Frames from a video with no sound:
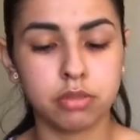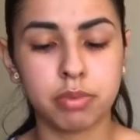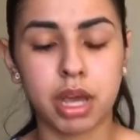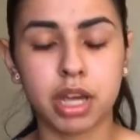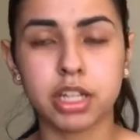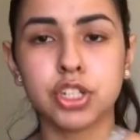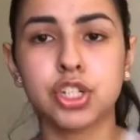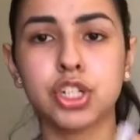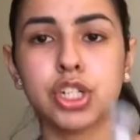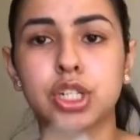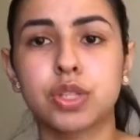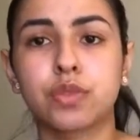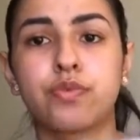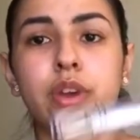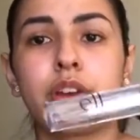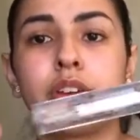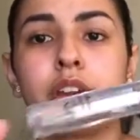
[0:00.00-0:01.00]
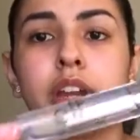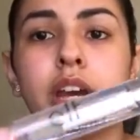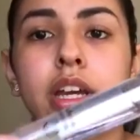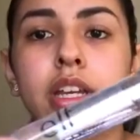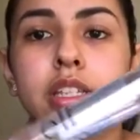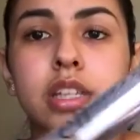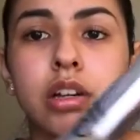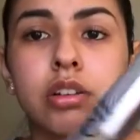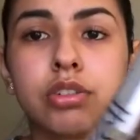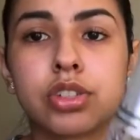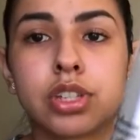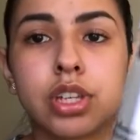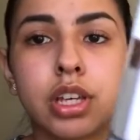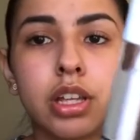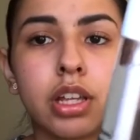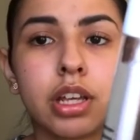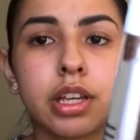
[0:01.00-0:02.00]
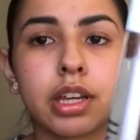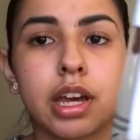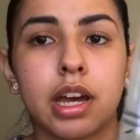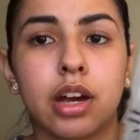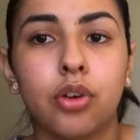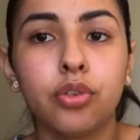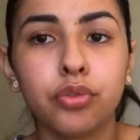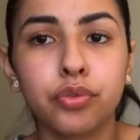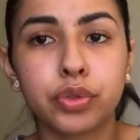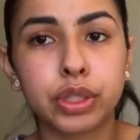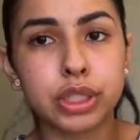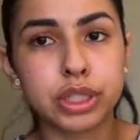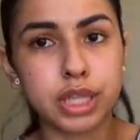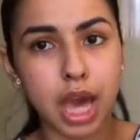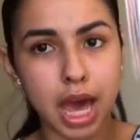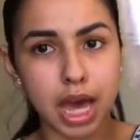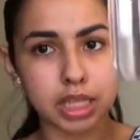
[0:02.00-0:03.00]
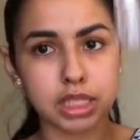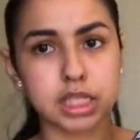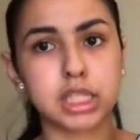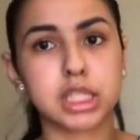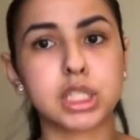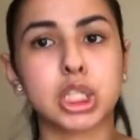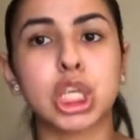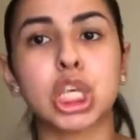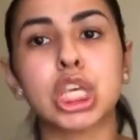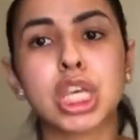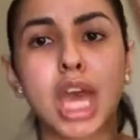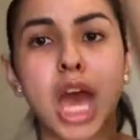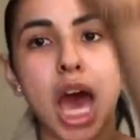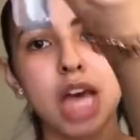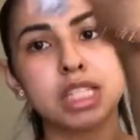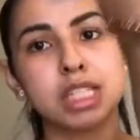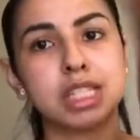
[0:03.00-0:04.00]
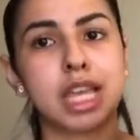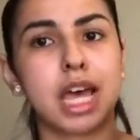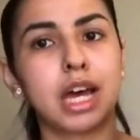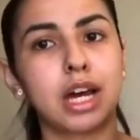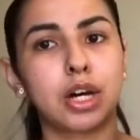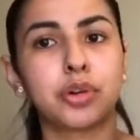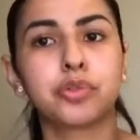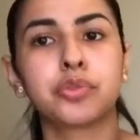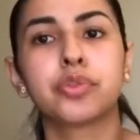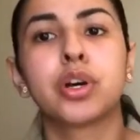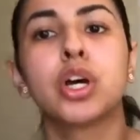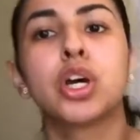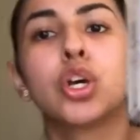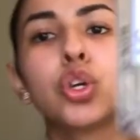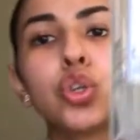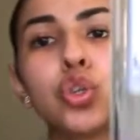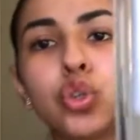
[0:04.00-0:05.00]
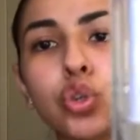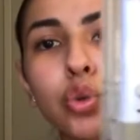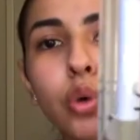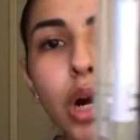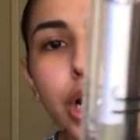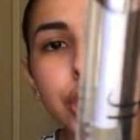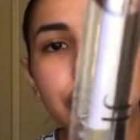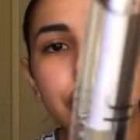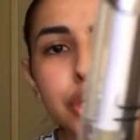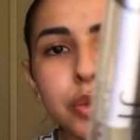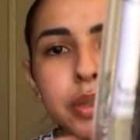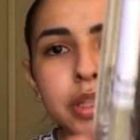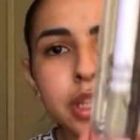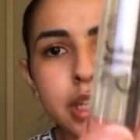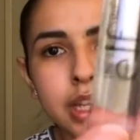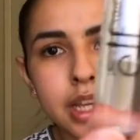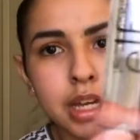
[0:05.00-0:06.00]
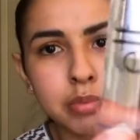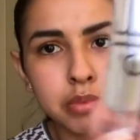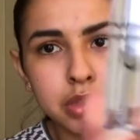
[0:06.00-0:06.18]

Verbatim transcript: Packaging is very nice. I would say like e.l.f. Yes. Yes, e.l.f. You are doing the damn